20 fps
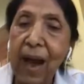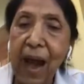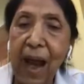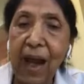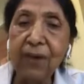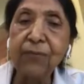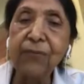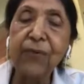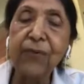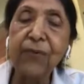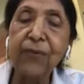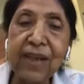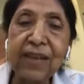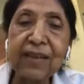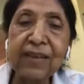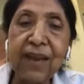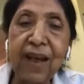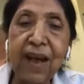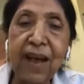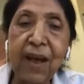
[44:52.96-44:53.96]
and
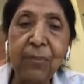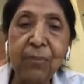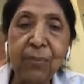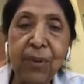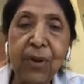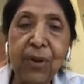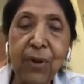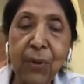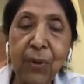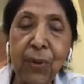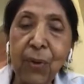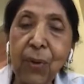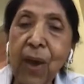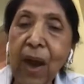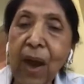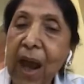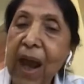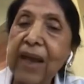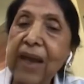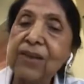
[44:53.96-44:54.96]
freeze the embryo.
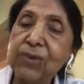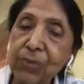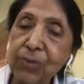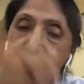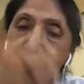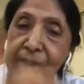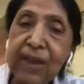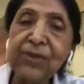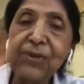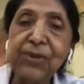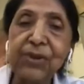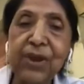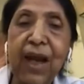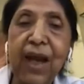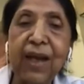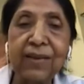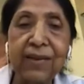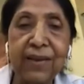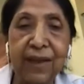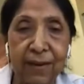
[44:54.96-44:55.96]
As soon as she
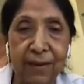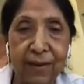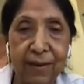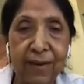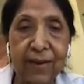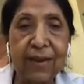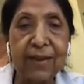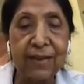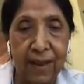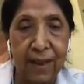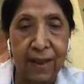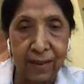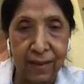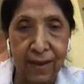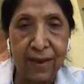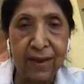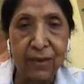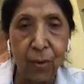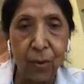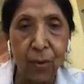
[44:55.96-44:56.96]
has taken the
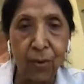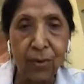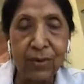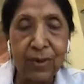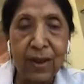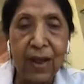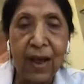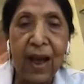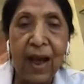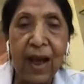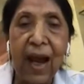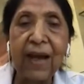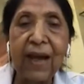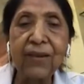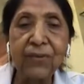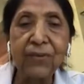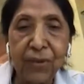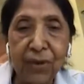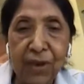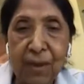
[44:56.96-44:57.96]
second dose
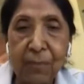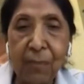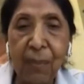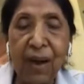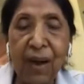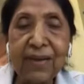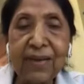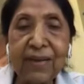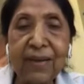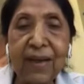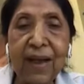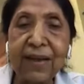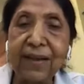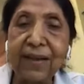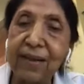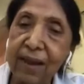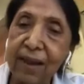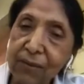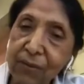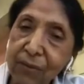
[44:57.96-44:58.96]
and 3 months
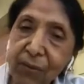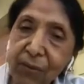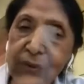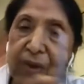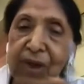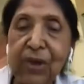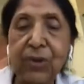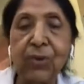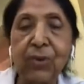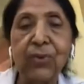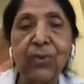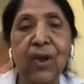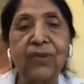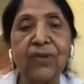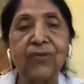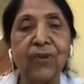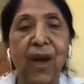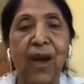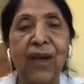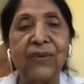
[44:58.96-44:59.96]
later, we do the
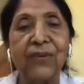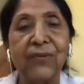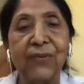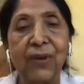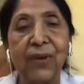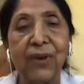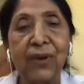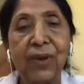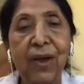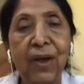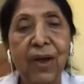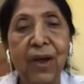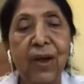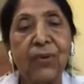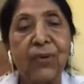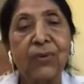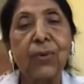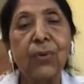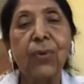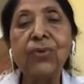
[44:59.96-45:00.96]
transfer.
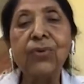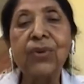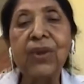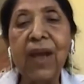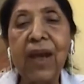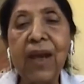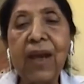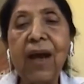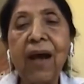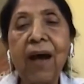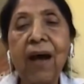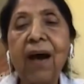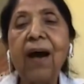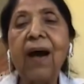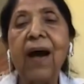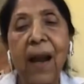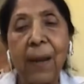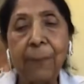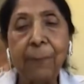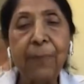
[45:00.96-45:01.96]
So they are
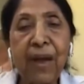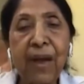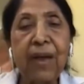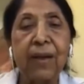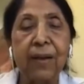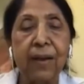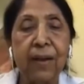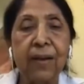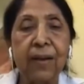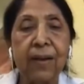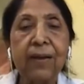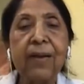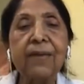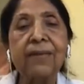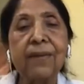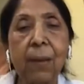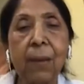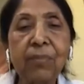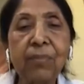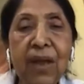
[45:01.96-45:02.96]
happy that
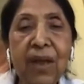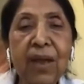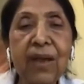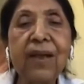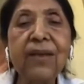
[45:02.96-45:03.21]
something